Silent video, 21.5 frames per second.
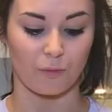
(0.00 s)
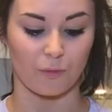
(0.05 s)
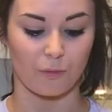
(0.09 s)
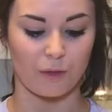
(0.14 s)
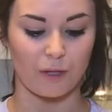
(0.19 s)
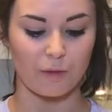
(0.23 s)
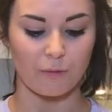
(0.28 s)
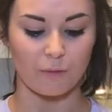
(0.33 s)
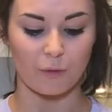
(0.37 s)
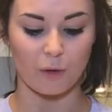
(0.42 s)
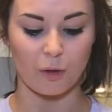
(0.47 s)

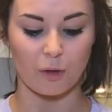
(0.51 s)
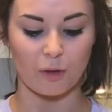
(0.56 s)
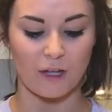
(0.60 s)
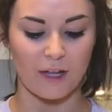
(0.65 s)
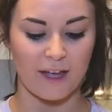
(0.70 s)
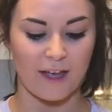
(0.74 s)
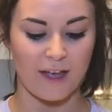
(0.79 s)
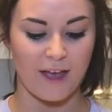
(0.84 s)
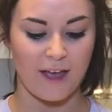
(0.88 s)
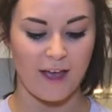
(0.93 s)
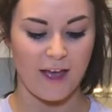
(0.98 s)
Re-roll
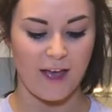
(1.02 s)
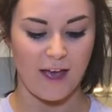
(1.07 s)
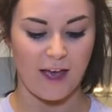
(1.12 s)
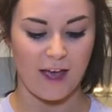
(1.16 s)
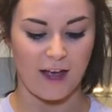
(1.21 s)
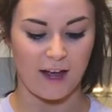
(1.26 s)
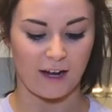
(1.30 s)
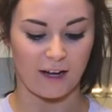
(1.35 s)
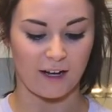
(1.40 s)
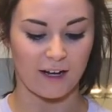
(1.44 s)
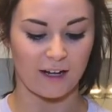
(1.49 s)
it
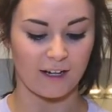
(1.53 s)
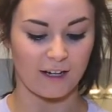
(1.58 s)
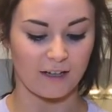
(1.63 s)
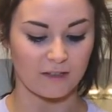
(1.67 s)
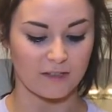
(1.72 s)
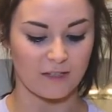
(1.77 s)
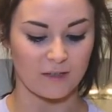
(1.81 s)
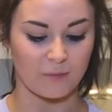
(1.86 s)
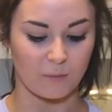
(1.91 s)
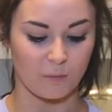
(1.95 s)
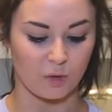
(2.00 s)
and cut out
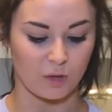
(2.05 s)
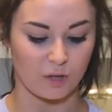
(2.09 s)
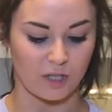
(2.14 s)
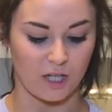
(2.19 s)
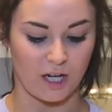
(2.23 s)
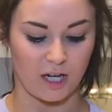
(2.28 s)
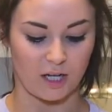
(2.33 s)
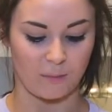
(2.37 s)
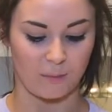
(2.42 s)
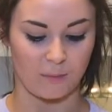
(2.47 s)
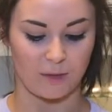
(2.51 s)
some more dog
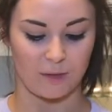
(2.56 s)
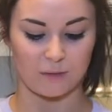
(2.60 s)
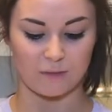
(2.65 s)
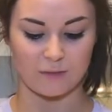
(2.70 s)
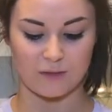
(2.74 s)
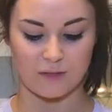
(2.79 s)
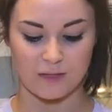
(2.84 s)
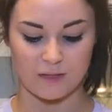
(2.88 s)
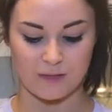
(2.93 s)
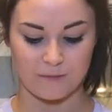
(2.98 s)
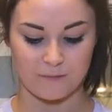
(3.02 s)

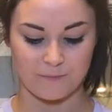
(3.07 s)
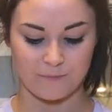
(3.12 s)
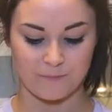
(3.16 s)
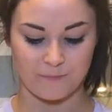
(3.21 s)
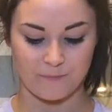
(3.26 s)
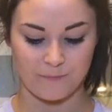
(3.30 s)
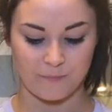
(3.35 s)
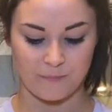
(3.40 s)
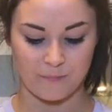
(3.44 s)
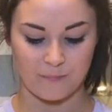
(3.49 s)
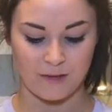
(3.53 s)
bones.
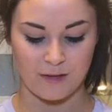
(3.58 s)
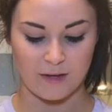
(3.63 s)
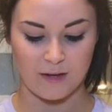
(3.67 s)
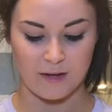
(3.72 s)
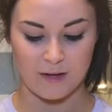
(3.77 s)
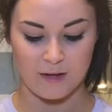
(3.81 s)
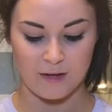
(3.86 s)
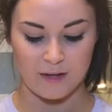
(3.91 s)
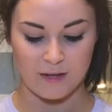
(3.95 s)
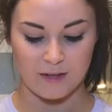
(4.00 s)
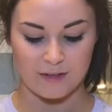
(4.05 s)

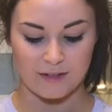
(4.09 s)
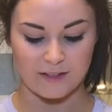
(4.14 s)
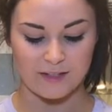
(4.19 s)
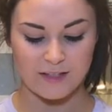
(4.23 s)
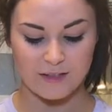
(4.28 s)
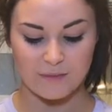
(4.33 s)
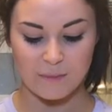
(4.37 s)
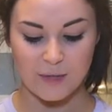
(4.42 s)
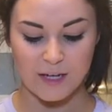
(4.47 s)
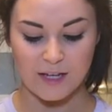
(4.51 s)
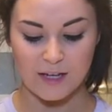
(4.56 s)
This
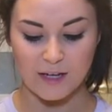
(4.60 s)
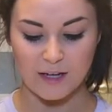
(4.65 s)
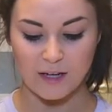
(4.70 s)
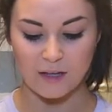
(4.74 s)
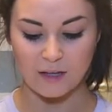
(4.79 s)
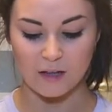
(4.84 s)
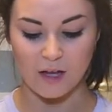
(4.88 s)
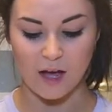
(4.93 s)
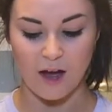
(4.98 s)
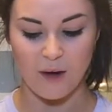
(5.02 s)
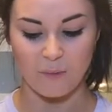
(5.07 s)
is making
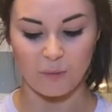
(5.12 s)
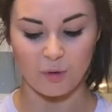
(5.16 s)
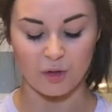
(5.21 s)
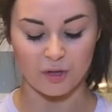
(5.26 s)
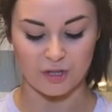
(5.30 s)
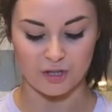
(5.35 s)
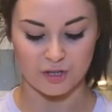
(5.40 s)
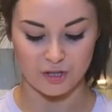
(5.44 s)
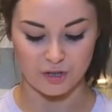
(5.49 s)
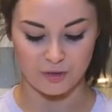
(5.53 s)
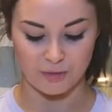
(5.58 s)
a lot more
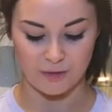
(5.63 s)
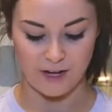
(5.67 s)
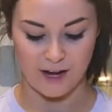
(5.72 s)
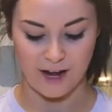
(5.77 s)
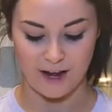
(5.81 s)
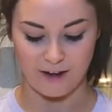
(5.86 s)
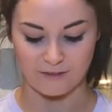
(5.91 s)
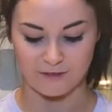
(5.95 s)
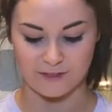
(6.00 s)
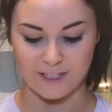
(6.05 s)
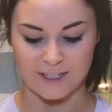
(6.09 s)
than 2.5
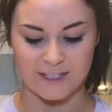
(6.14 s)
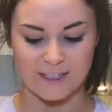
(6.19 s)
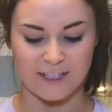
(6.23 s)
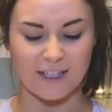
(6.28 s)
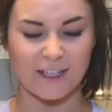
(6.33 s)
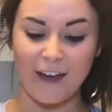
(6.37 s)
dozen.